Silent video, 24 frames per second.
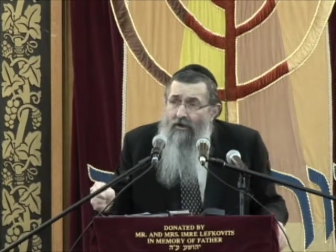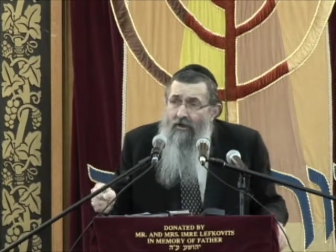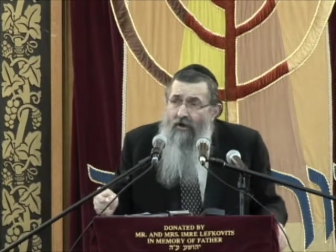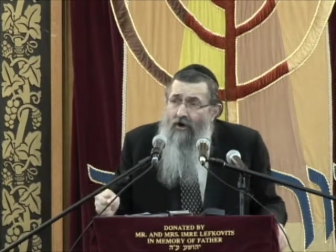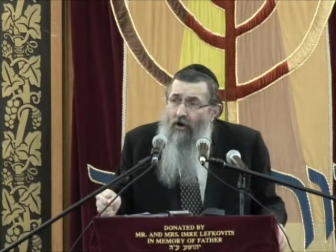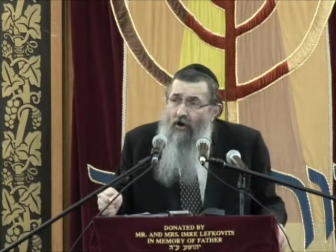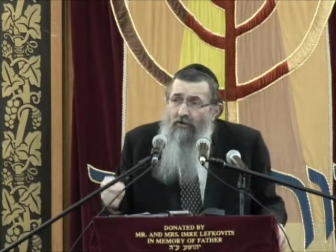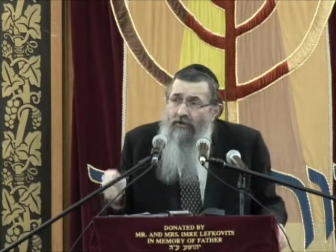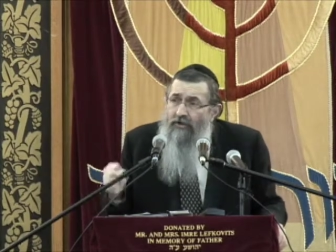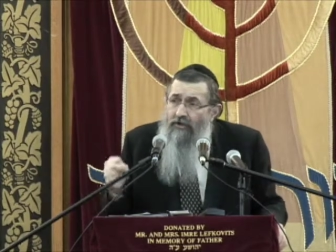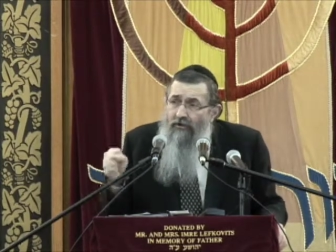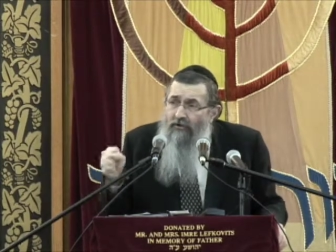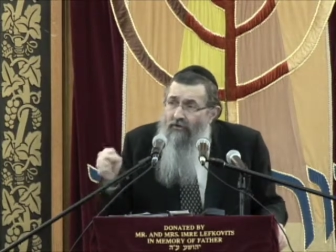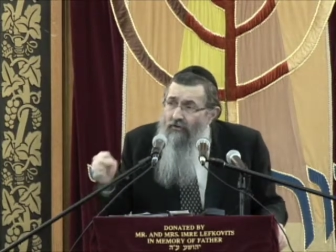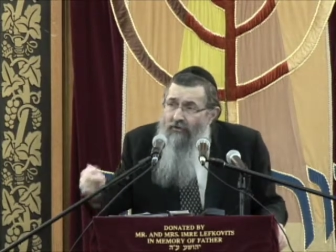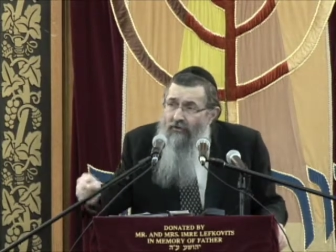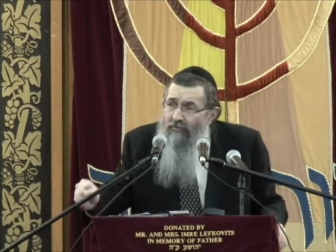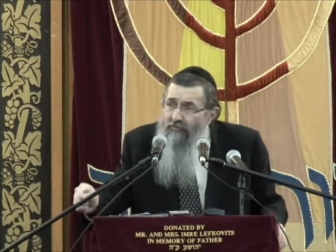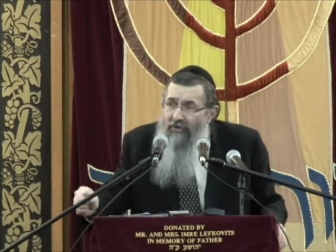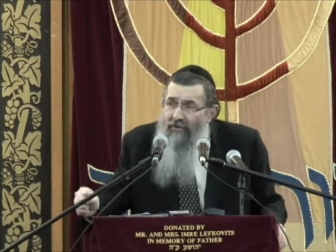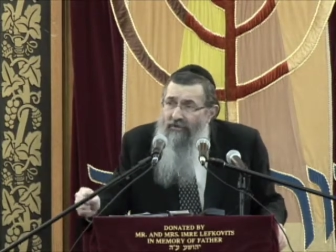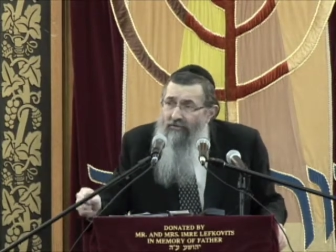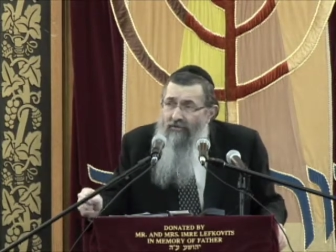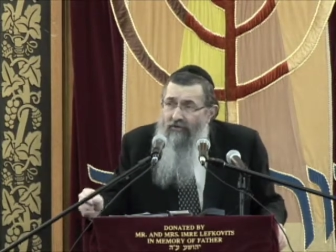Only you
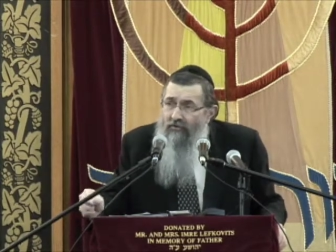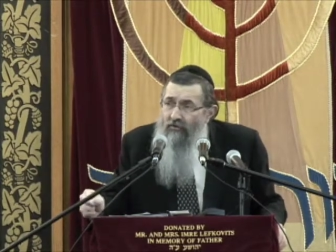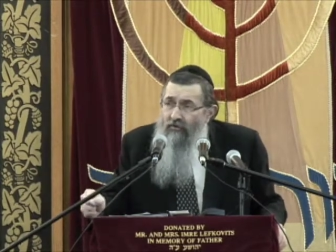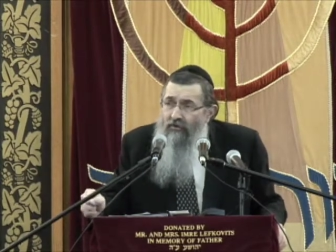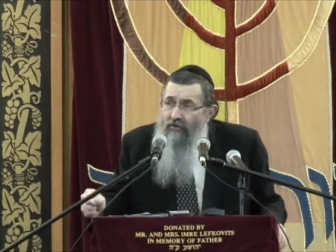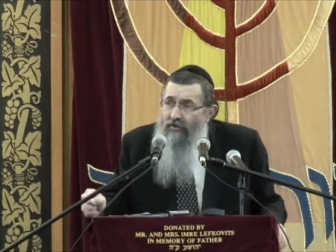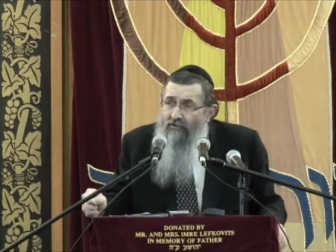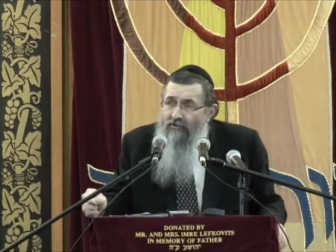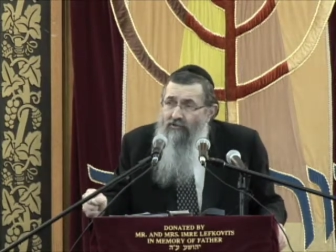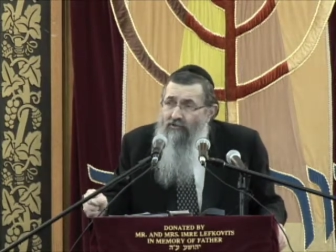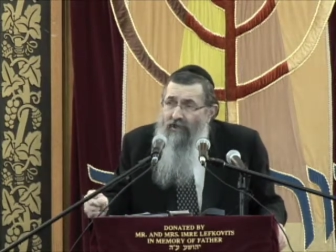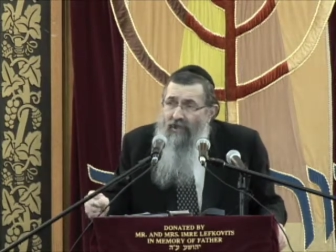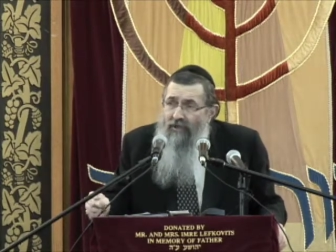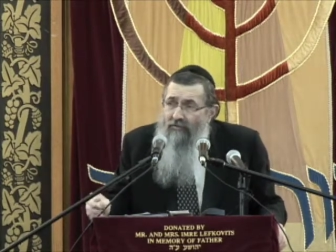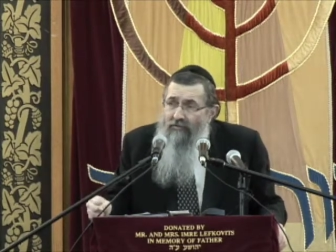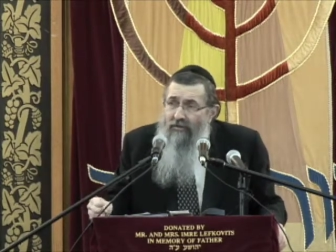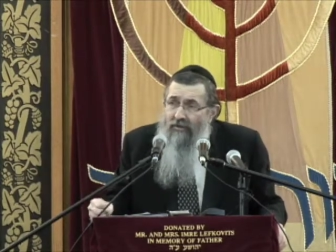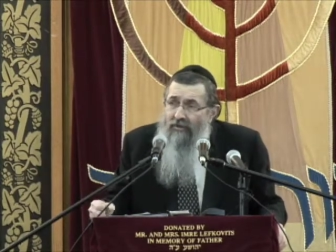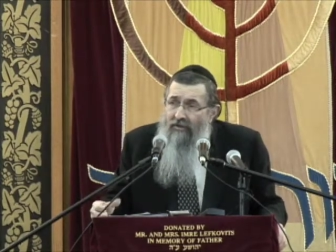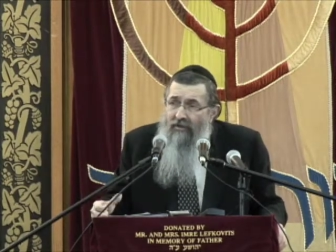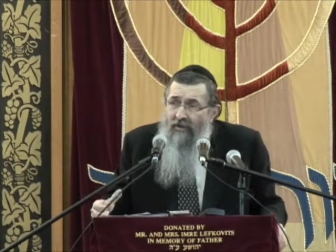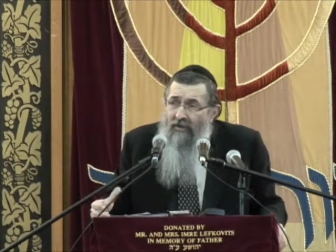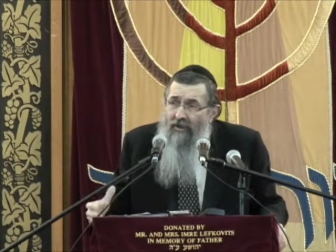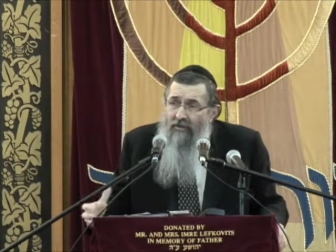can bring the Geula
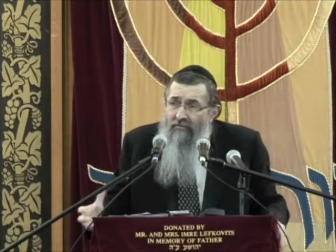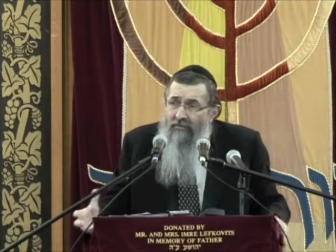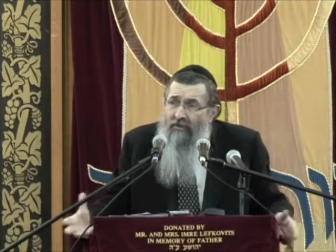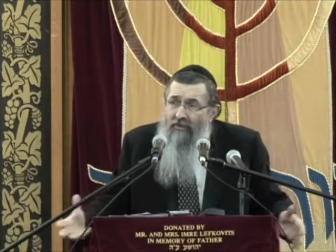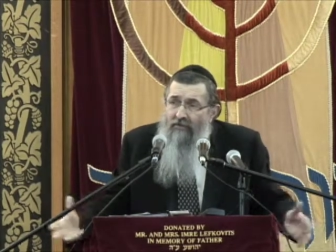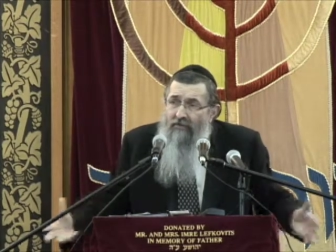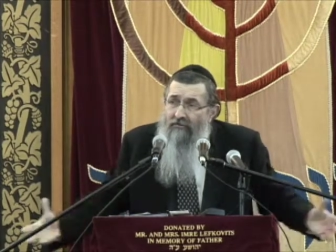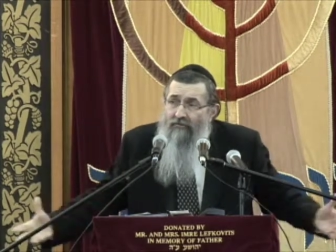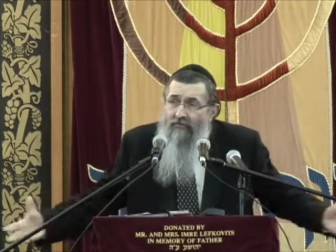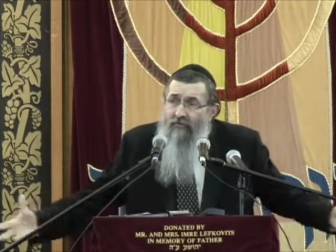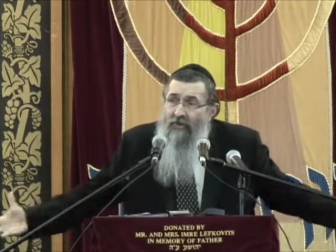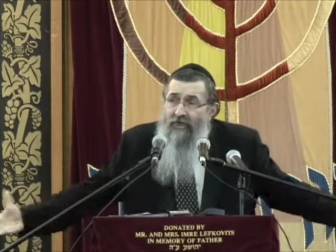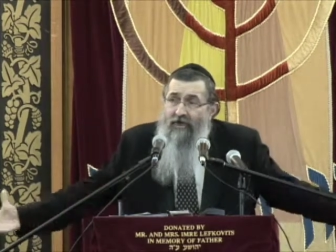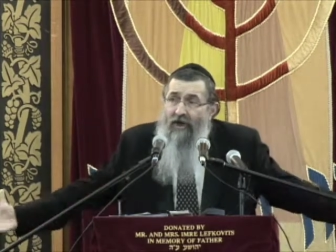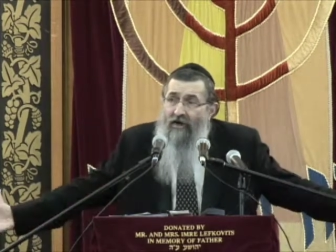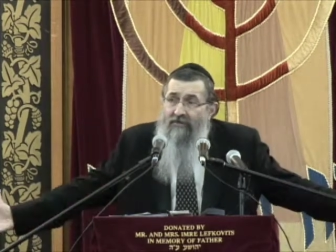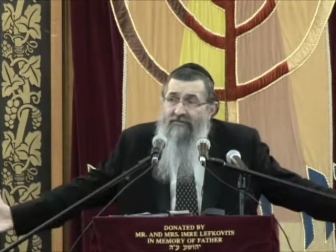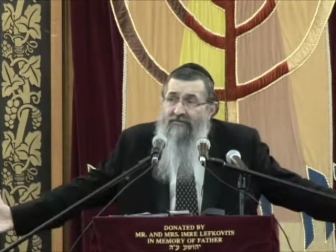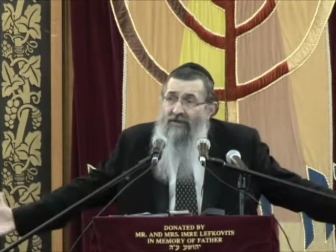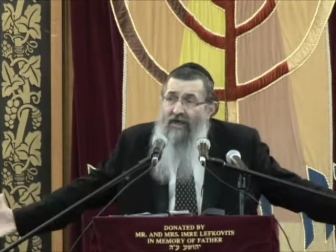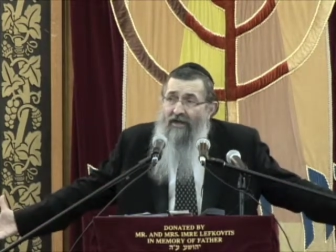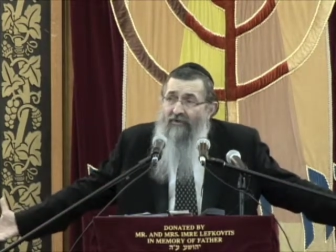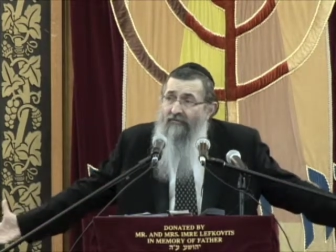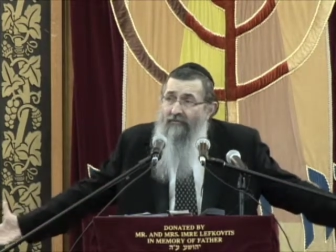Shlema, because we are
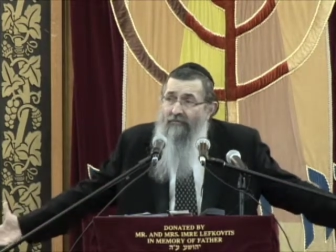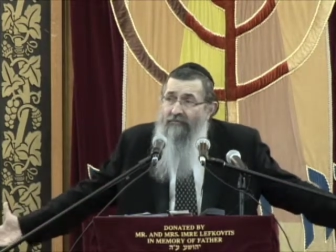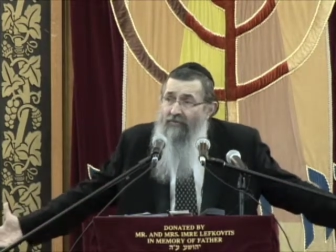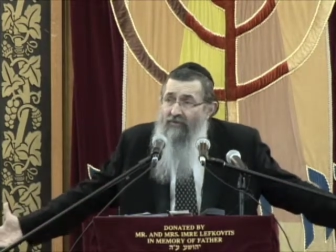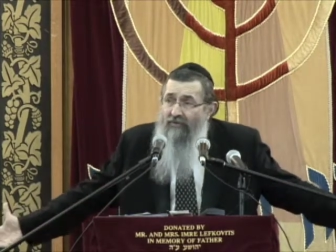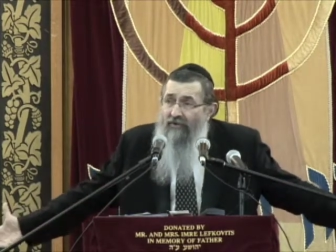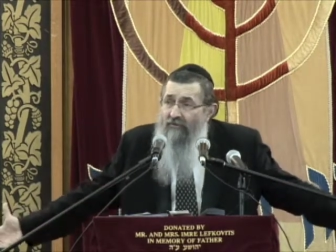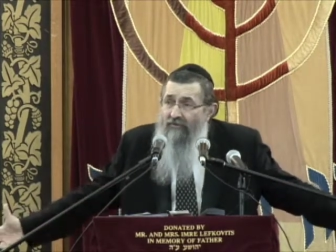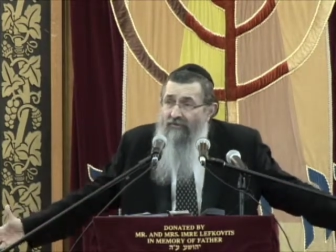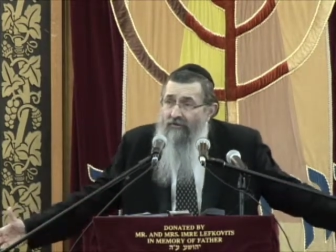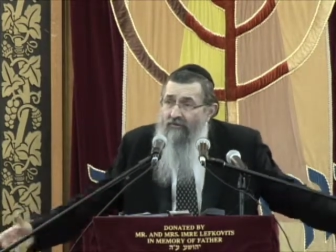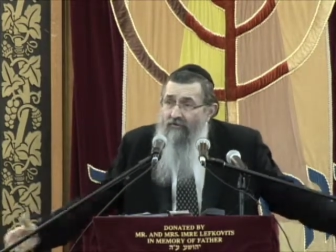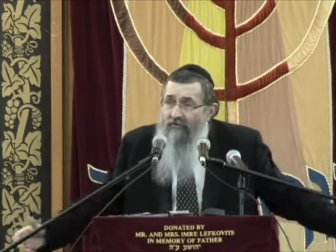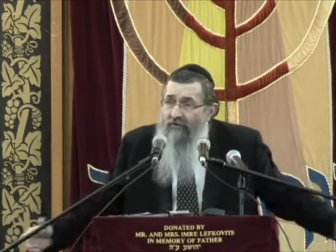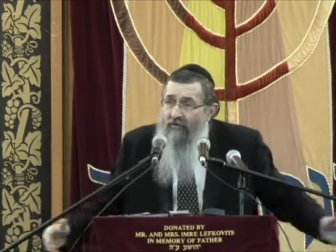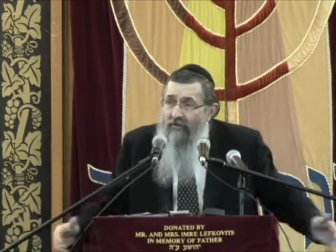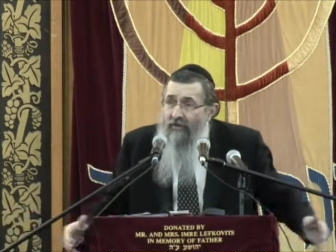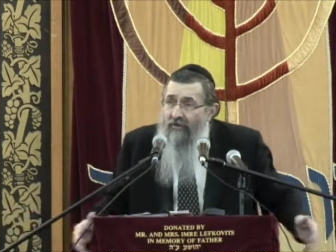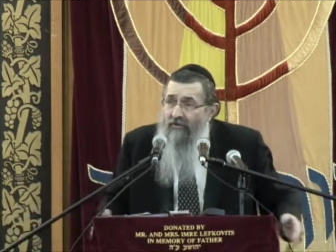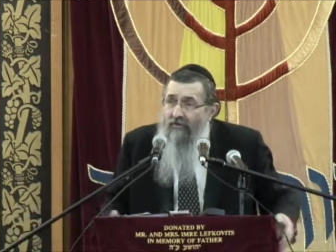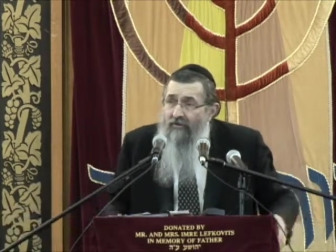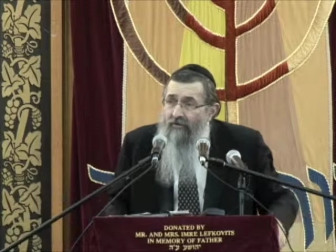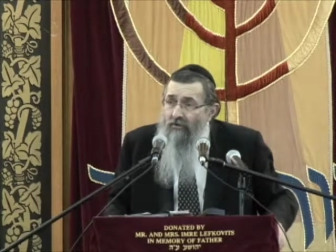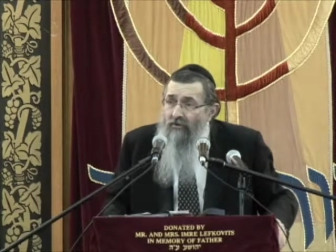desperate for
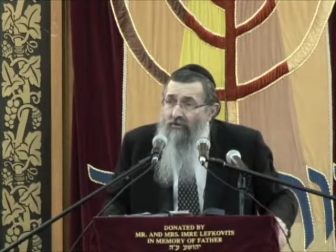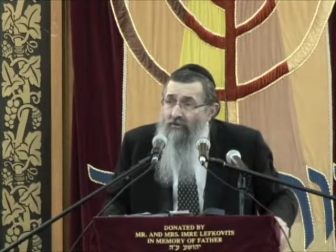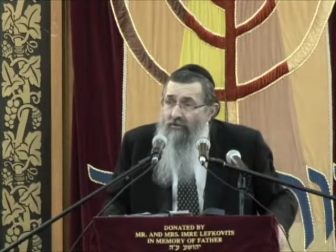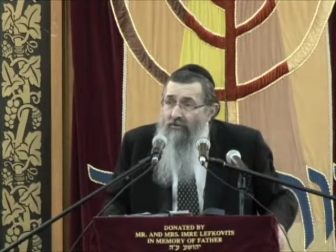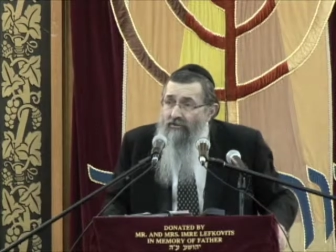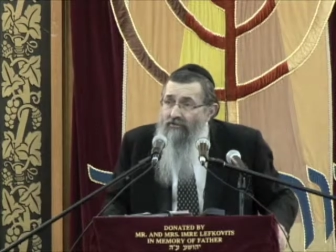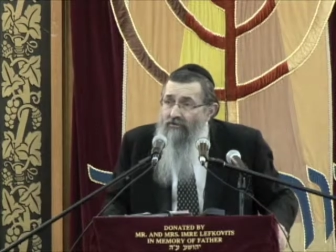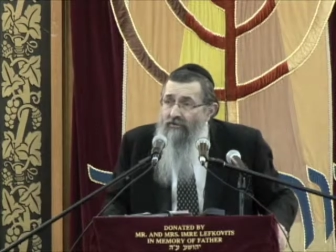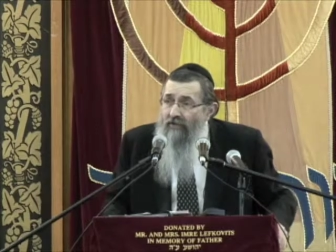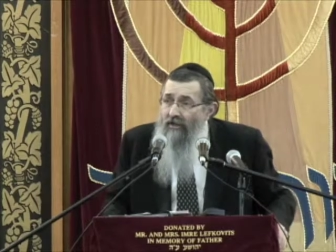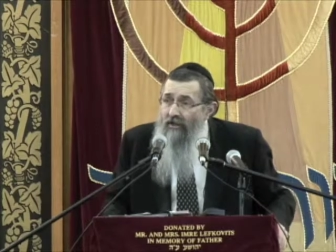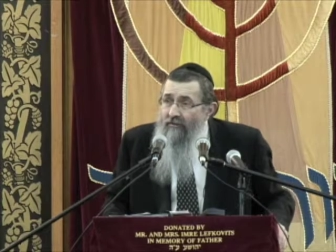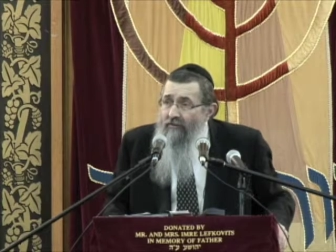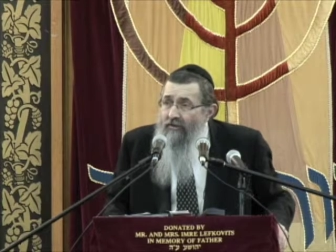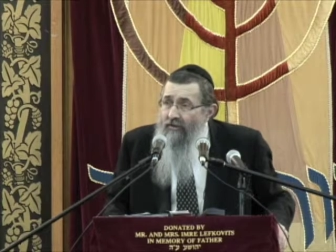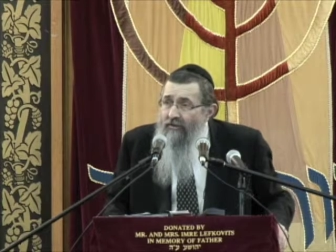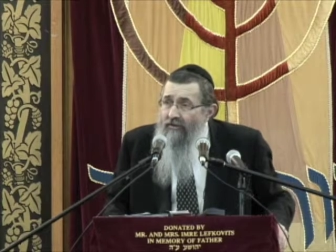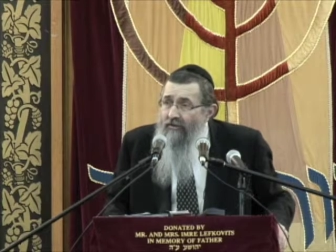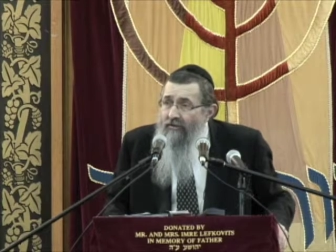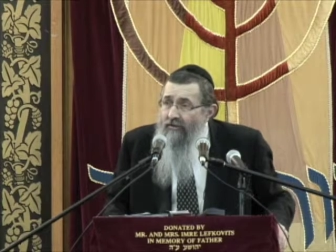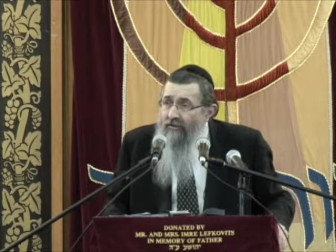a Geula Shlema.